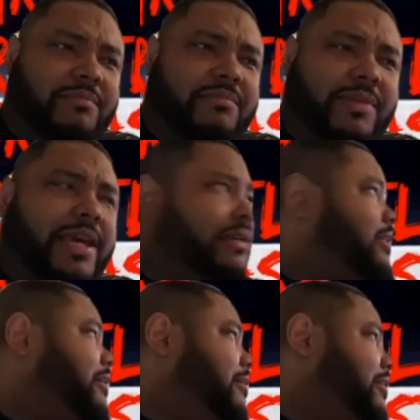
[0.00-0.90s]
yeah,
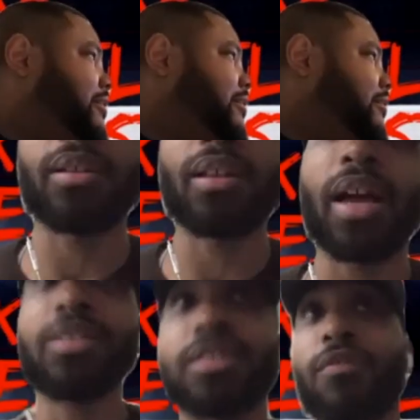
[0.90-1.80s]
yeah, because Bobby
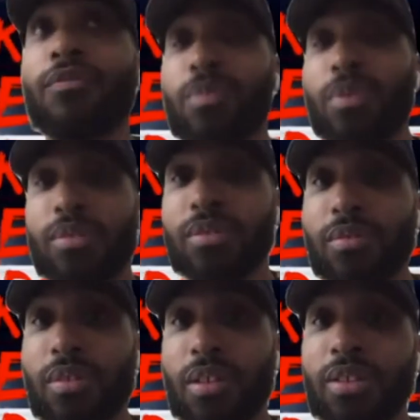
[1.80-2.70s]
Lashley's in
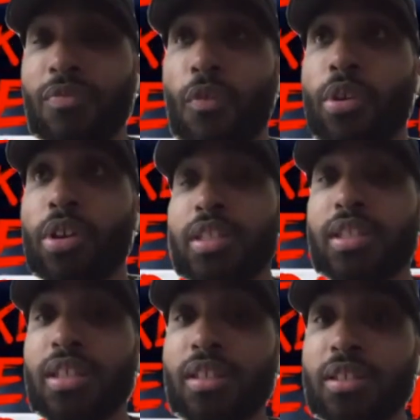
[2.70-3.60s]
his forties
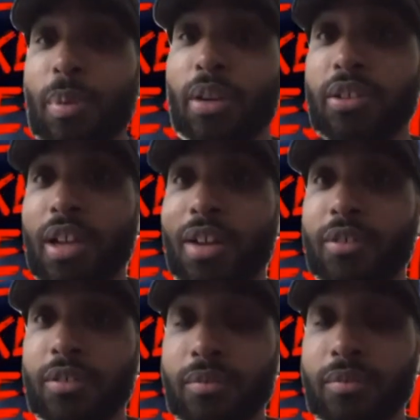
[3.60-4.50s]
and he looks better than
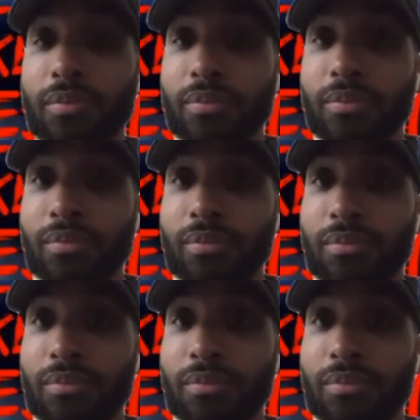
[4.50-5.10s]
ever. Man,